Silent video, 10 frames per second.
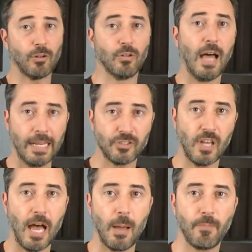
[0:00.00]
lights
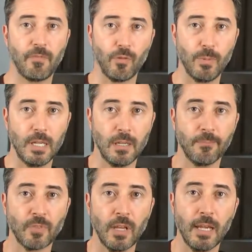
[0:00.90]
up for me.
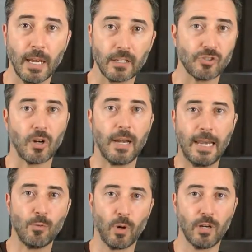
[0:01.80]
And I can start
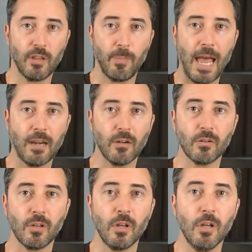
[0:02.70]
anywhere in the
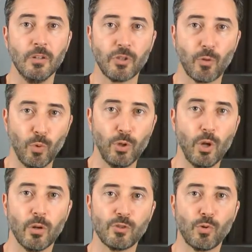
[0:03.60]
pattern. So the root
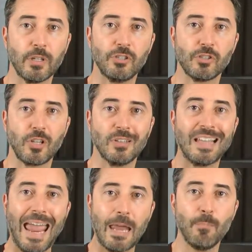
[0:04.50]
note is really just a
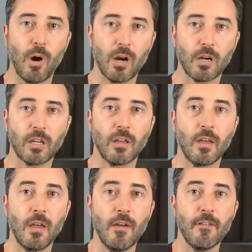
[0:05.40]
landmark
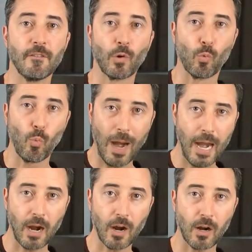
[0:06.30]
for
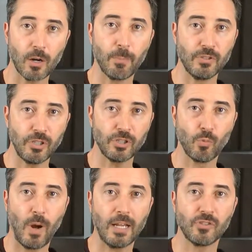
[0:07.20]
where,
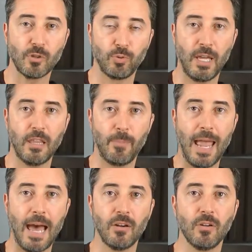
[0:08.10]
position-wise, to play the
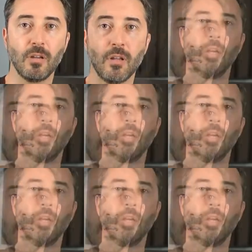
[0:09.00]
pattern.